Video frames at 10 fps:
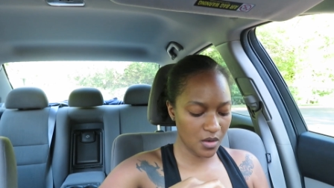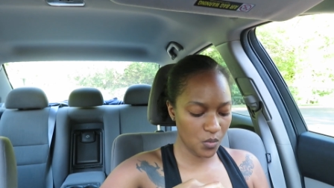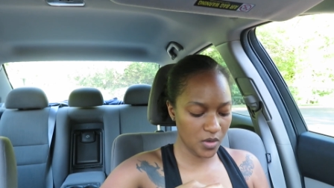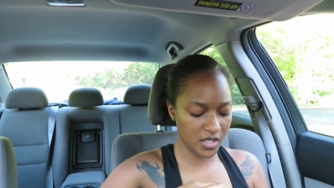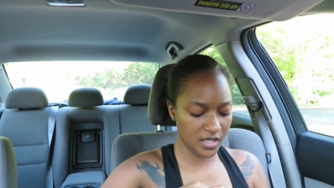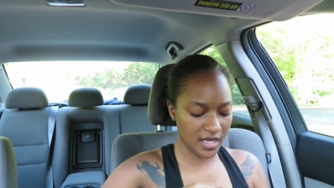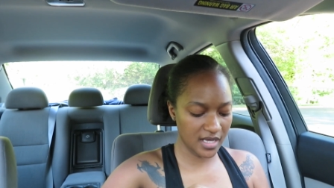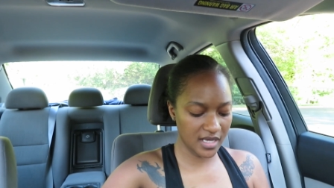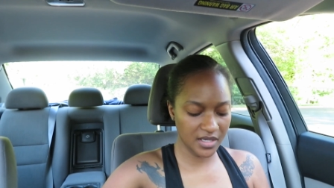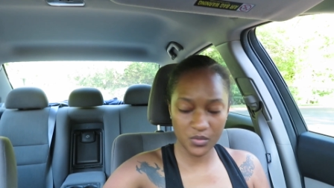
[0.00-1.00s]
when
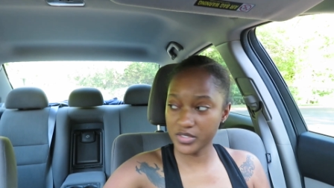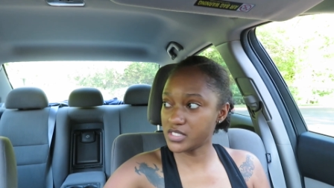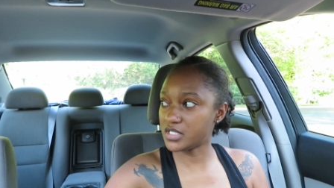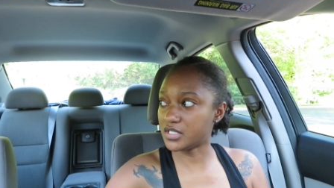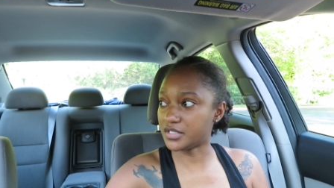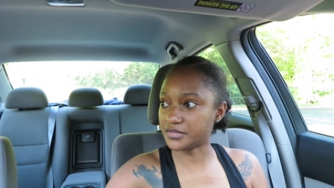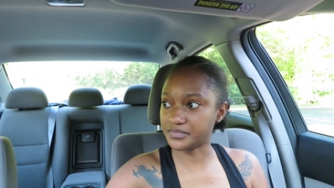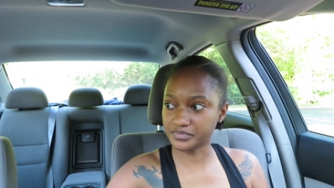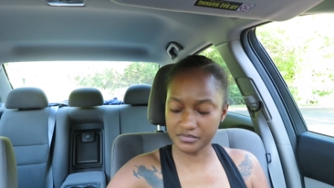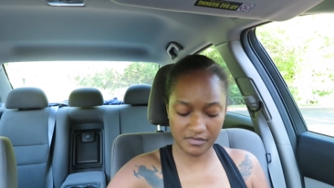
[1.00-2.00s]
I was
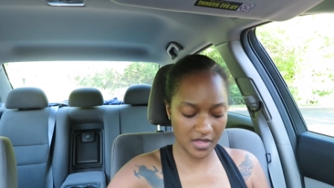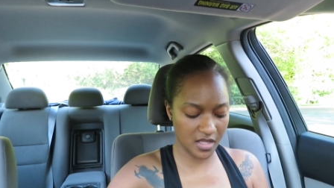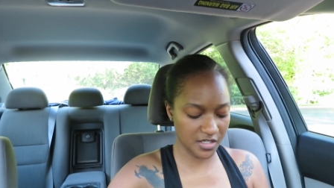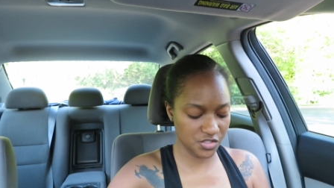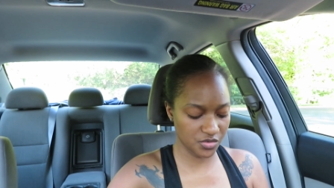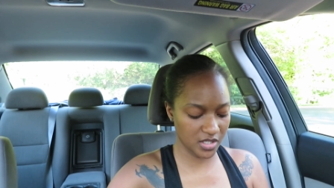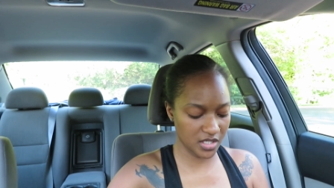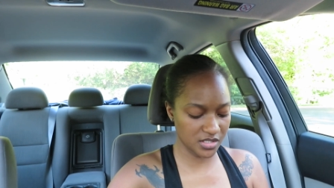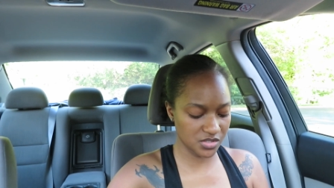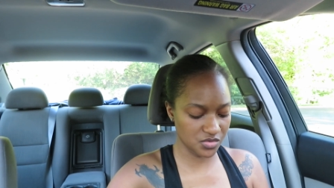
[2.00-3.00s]
in like junior
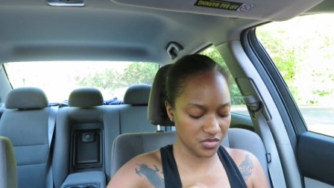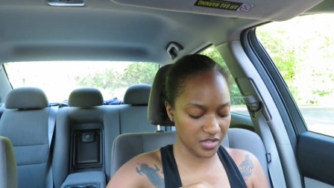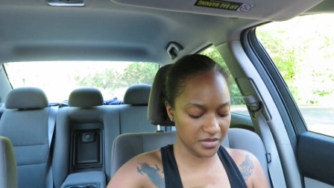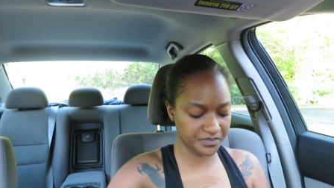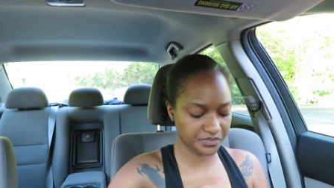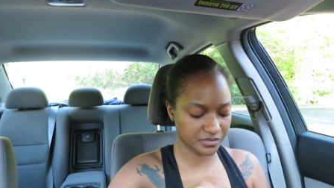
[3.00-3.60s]
high school, right,